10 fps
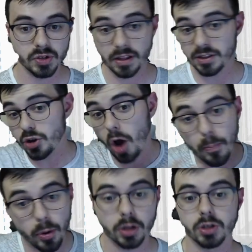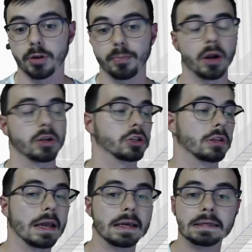then do upgrades on your printer.
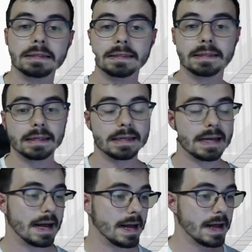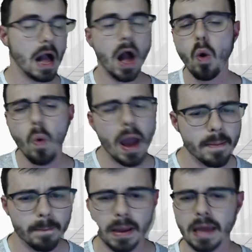Like, uh, a wham
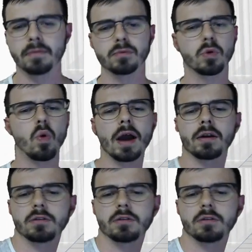bam, quieter